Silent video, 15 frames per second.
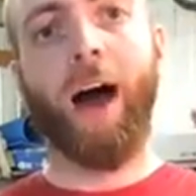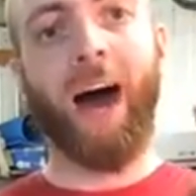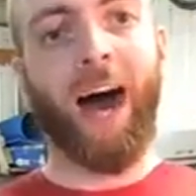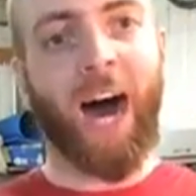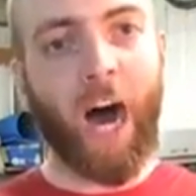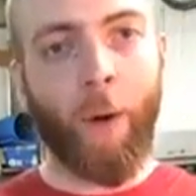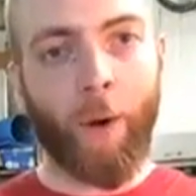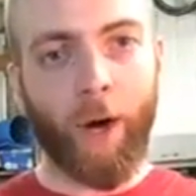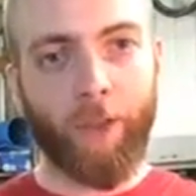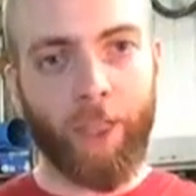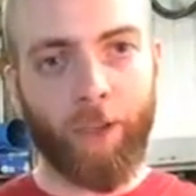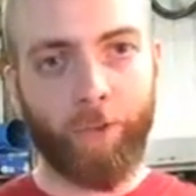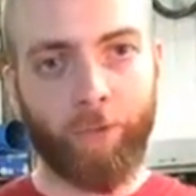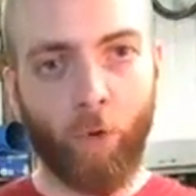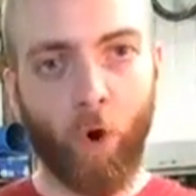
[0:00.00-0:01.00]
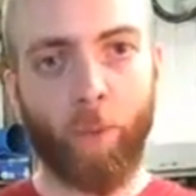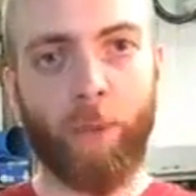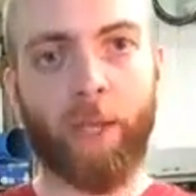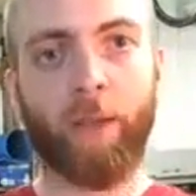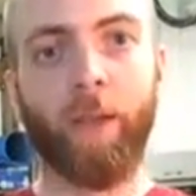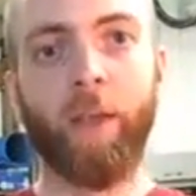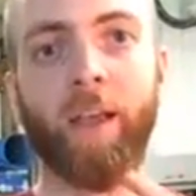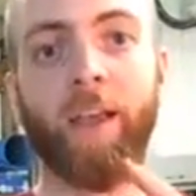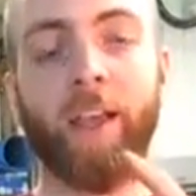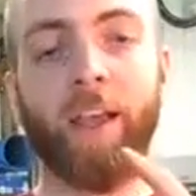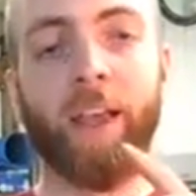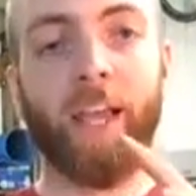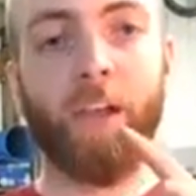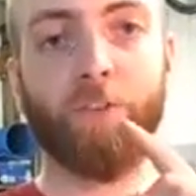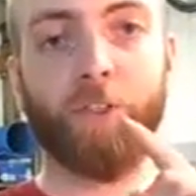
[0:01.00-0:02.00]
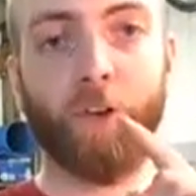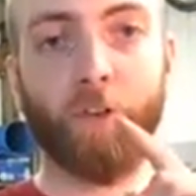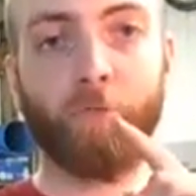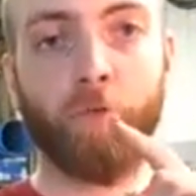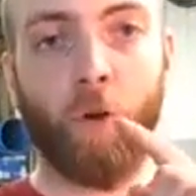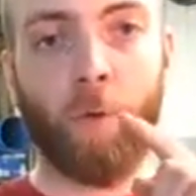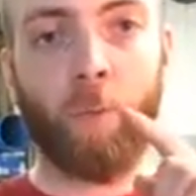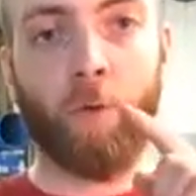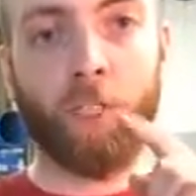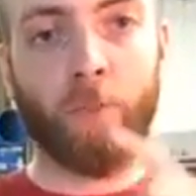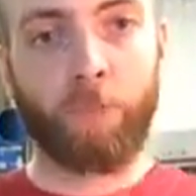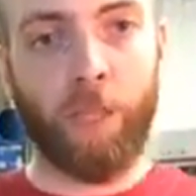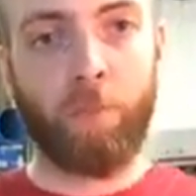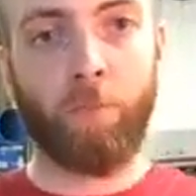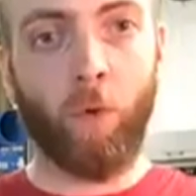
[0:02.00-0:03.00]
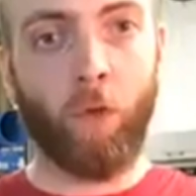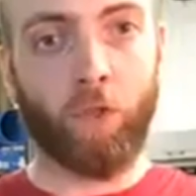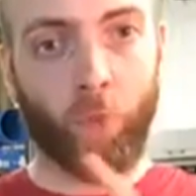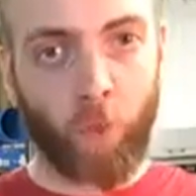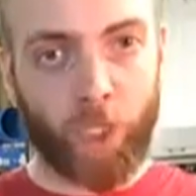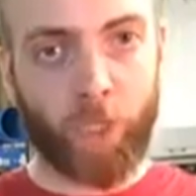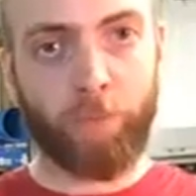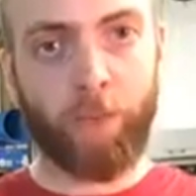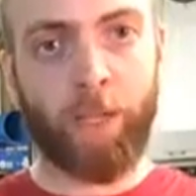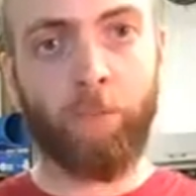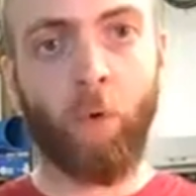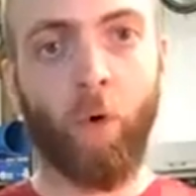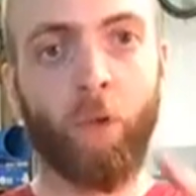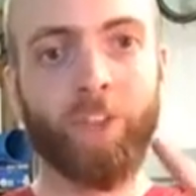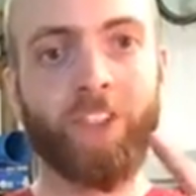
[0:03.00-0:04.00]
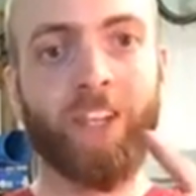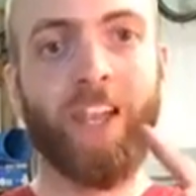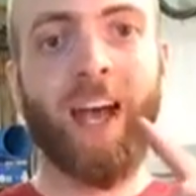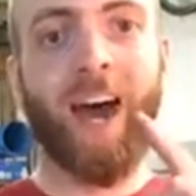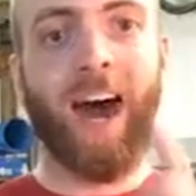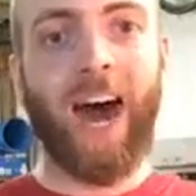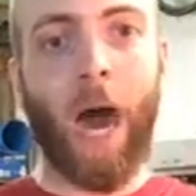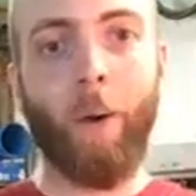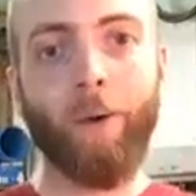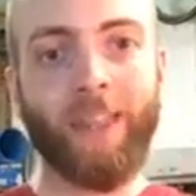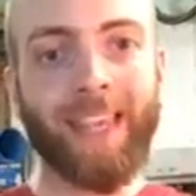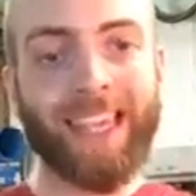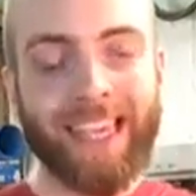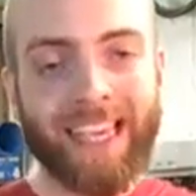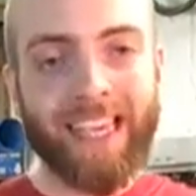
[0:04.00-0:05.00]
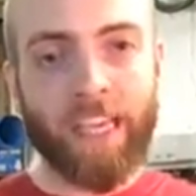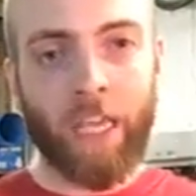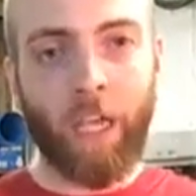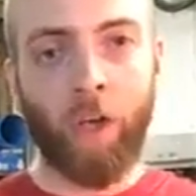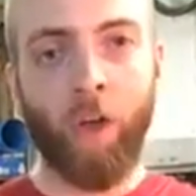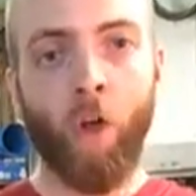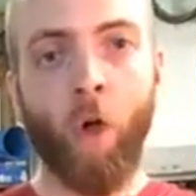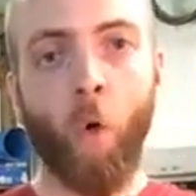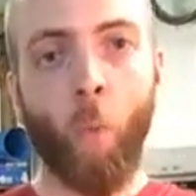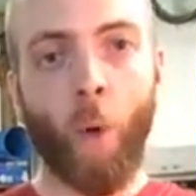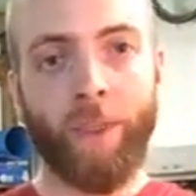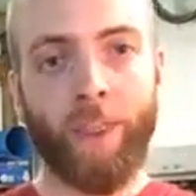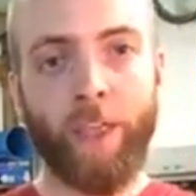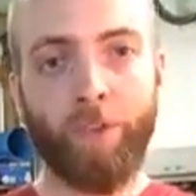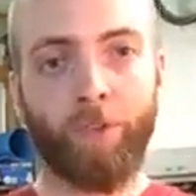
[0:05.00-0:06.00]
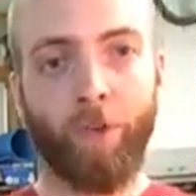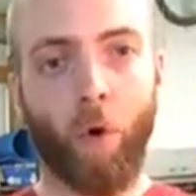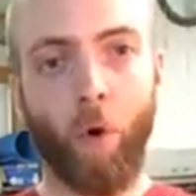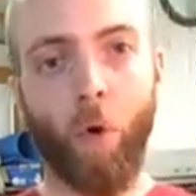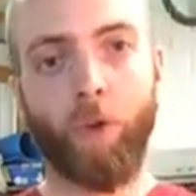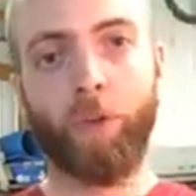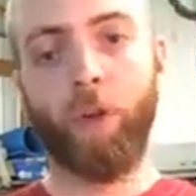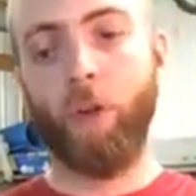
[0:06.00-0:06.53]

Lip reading: How are they forming? If they're forming with split molds, which split molds? How are they heating when they fold?